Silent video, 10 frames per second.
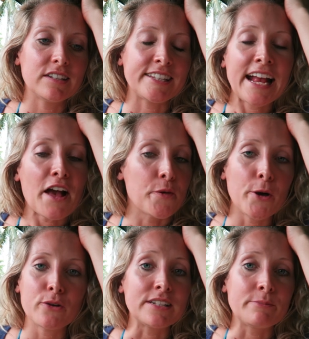So yeah, the
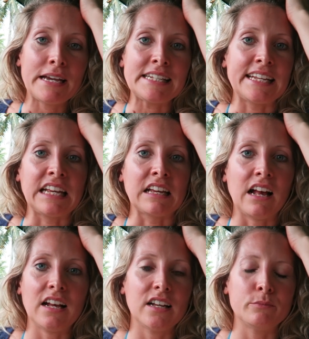boat is amazing.
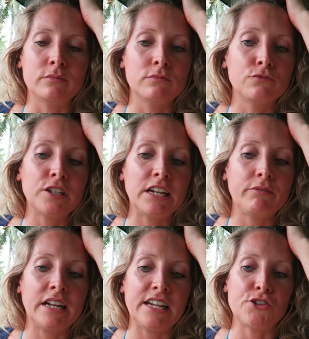Really,
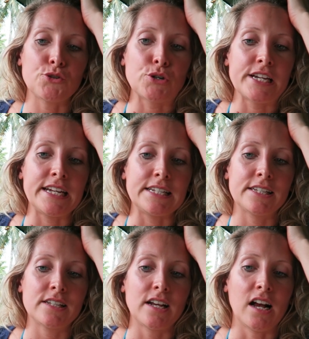really enjoyed
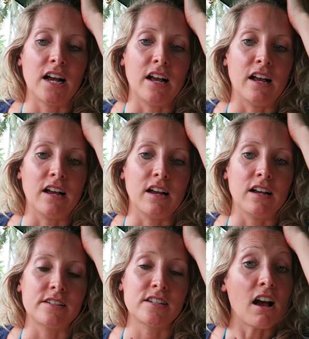
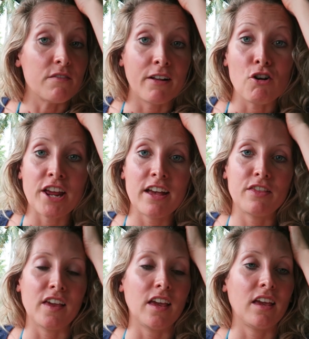diving on
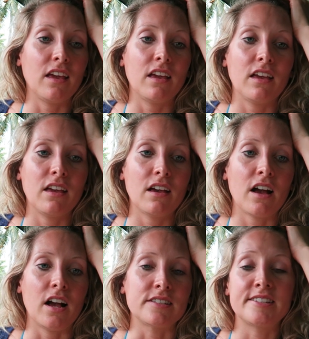it. The
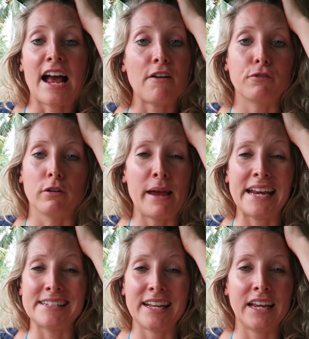staff are
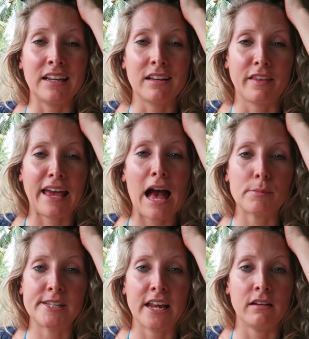amazing. The
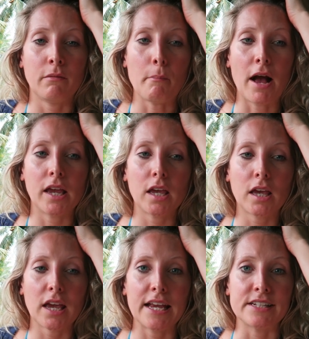captain, Mike,
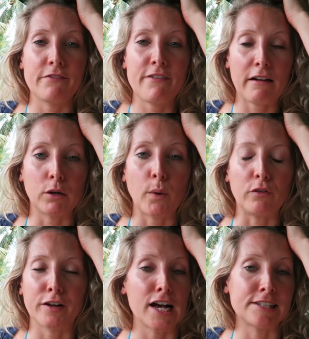he's very
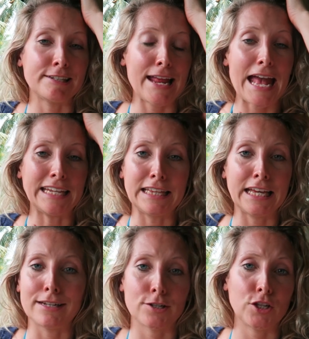well versed in
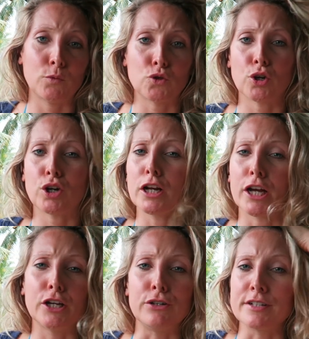anything to do with Truk
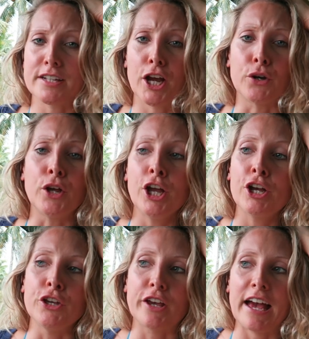Lagoon. So
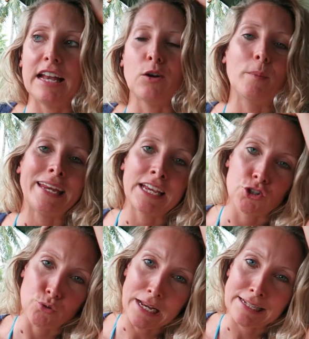you get a little mini
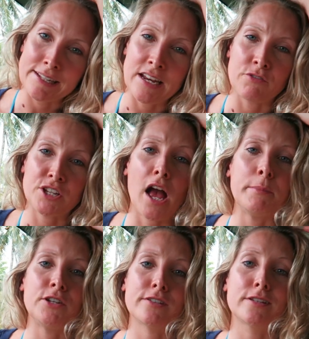history lesson every time
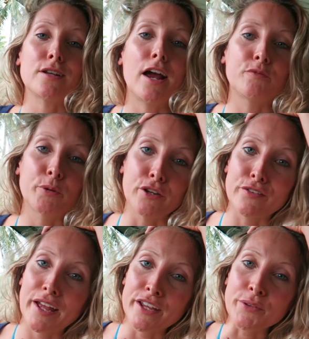he does the dive
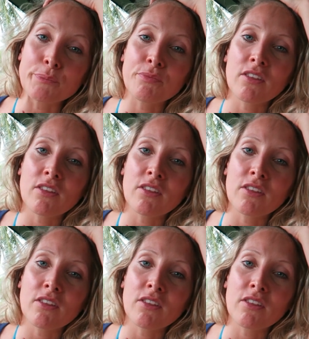briefing,